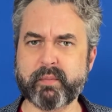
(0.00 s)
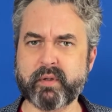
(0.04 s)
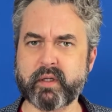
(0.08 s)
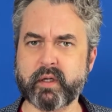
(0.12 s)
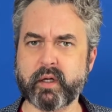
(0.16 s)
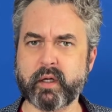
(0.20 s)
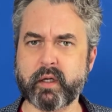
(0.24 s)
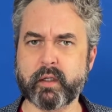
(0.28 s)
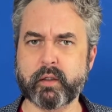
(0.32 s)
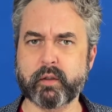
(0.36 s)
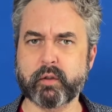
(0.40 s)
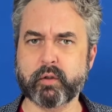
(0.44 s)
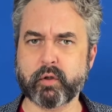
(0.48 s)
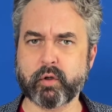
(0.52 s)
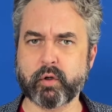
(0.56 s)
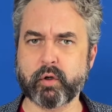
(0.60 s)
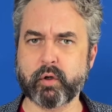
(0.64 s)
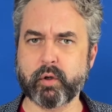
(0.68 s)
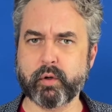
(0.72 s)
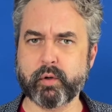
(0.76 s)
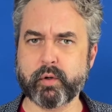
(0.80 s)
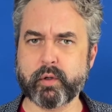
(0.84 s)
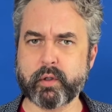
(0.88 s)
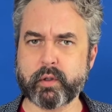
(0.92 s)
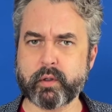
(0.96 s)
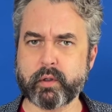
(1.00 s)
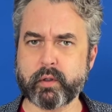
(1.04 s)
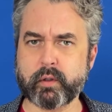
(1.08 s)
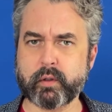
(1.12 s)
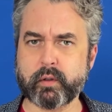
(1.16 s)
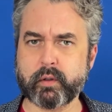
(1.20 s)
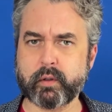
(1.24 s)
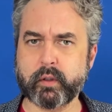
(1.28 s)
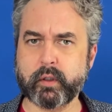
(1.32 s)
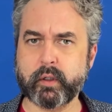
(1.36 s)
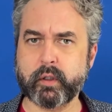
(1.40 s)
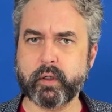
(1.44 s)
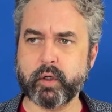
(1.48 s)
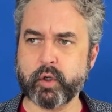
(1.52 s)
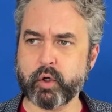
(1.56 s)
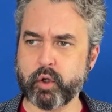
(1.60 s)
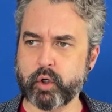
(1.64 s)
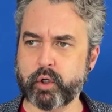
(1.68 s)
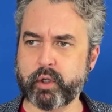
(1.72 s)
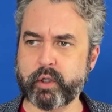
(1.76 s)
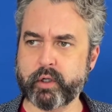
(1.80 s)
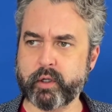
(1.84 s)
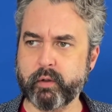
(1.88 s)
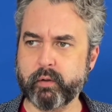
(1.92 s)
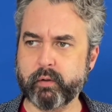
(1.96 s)
a nerd
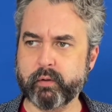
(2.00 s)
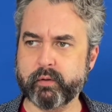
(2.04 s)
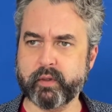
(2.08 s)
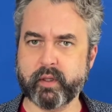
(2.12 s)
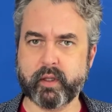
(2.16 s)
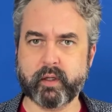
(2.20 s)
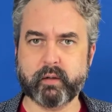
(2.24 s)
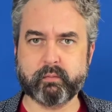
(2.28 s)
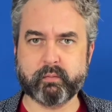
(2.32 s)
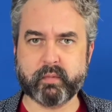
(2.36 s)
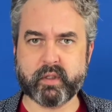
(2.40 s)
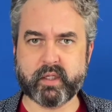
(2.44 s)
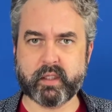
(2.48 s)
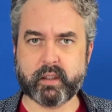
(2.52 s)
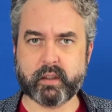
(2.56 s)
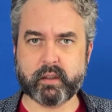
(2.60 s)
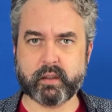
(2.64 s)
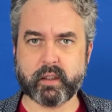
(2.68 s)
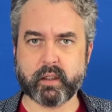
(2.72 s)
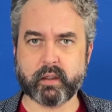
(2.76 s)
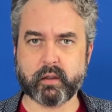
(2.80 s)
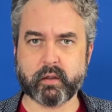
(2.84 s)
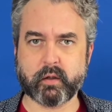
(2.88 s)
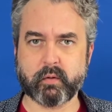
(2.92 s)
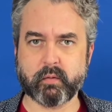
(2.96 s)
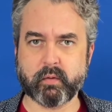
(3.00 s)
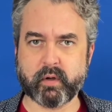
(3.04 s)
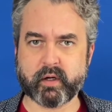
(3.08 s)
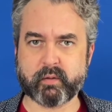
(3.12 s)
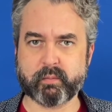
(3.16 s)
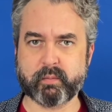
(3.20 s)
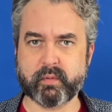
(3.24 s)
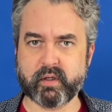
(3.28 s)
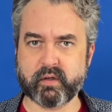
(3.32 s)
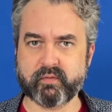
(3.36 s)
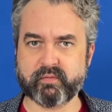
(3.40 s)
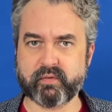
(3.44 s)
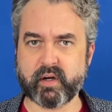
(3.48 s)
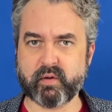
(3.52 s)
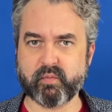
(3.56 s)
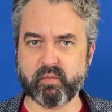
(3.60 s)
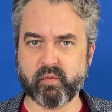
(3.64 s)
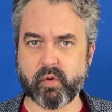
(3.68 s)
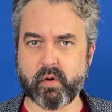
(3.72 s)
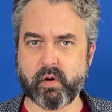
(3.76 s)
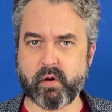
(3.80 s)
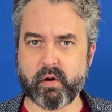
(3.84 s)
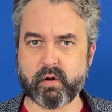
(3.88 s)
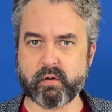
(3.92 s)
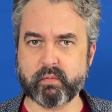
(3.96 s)
nerdier than me can correct me if I'm
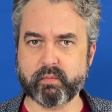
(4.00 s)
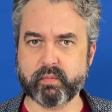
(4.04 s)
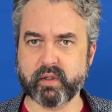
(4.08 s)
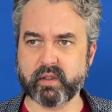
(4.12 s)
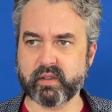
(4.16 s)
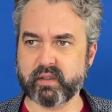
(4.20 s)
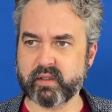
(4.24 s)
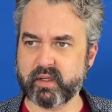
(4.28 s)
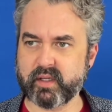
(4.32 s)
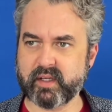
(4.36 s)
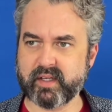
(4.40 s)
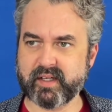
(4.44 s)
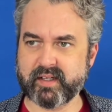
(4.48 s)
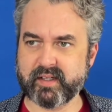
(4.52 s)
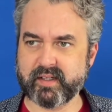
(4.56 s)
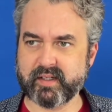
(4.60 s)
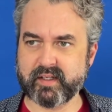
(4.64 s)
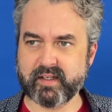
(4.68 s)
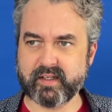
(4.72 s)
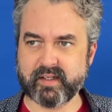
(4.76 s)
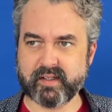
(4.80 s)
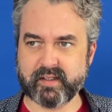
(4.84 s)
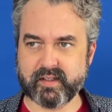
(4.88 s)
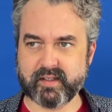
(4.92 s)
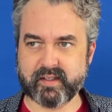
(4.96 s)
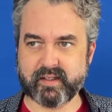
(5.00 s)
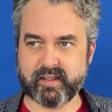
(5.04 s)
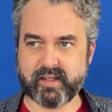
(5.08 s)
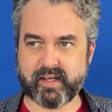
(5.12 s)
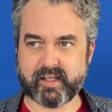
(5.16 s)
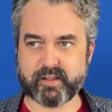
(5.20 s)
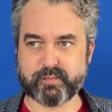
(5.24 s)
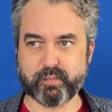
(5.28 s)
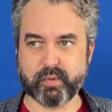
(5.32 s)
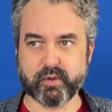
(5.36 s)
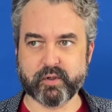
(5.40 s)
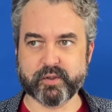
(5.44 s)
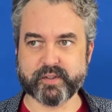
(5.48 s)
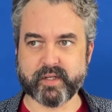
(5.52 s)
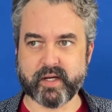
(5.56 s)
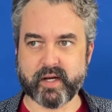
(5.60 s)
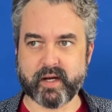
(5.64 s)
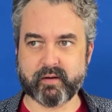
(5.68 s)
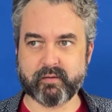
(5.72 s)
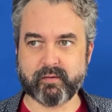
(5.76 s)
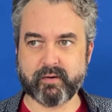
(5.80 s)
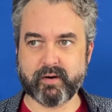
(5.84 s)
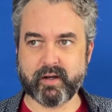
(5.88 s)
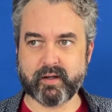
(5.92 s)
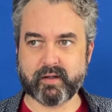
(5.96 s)
wrong, but that's Bullseye,
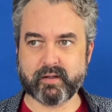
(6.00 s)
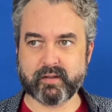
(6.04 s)
right?